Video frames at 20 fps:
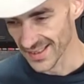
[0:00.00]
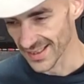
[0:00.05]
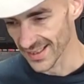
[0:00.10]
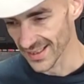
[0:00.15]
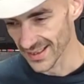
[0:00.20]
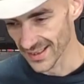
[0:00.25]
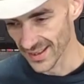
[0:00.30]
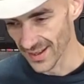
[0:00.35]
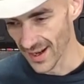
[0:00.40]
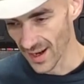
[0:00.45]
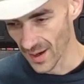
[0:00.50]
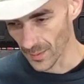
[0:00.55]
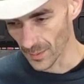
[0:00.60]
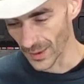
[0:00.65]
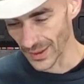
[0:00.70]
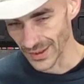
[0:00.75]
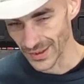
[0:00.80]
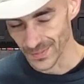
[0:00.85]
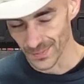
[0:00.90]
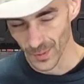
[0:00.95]
to how
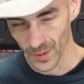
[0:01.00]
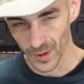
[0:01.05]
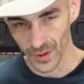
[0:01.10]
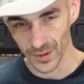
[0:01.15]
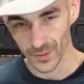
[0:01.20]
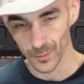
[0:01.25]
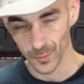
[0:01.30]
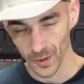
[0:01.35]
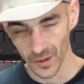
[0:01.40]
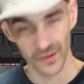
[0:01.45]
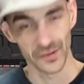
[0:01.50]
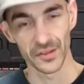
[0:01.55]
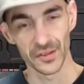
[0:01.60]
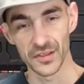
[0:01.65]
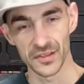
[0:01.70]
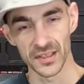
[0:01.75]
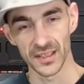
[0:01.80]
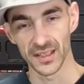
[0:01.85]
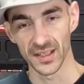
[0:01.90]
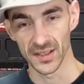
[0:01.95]
much more work you
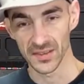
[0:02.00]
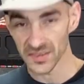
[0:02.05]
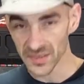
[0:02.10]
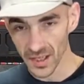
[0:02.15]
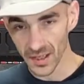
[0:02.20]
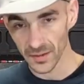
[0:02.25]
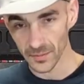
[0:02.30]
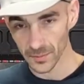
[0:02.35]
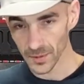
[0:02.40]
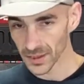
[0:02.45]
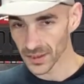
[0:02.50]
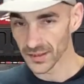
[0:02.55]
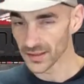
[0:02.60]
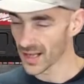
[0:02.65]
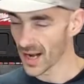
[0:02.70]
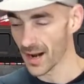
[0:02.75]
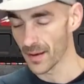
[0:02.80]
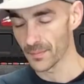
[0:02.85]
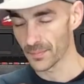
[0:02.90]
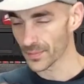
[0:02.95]
can get done when you're
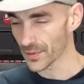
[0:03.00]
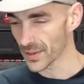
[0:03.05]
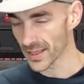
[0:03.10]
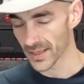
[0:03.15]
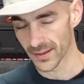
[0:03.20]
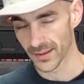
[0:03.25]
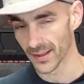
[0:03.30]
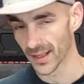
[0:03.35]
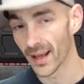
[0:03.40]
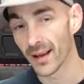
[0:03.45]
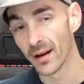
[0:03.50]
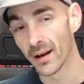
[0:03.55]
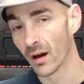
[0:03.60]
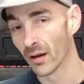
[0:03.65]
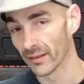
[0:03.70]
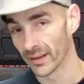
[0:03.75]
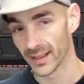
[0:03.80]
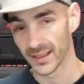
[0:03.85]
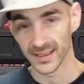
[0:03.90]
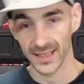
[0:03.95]
not breathing in all
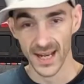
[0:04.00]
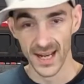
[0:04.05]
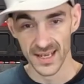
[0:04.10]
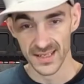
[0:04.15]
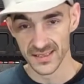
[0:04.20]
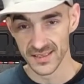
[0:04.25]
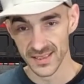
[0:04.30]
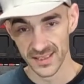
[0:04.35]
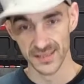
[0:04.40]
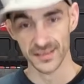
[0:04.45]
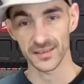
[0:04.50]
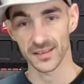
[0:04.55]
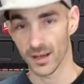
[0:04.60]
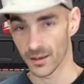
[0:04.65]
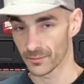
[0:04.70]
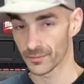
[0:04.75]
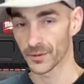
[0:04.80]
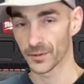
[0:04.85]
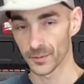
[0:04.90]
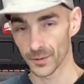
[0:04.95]
that nasty
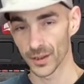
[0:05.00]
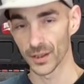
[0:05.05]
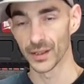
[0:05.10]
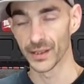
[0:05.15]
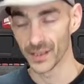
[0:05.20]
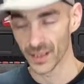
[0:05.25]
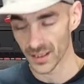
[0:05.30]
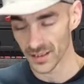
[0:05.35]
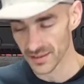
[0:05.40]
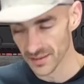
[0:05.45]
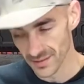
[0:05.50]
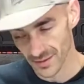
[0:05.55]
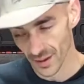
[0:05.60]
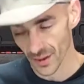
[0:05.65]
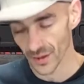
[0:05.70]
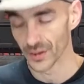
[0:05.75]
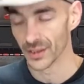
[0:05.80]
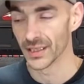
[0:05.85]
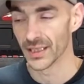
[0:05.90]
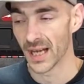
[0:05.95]
stuff. It really does
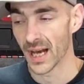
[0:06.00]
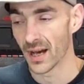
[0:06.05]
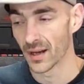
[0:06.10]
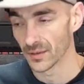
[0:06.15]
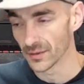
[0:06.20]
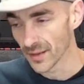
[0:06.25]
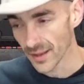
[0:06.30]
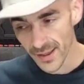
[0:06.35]
slow you down.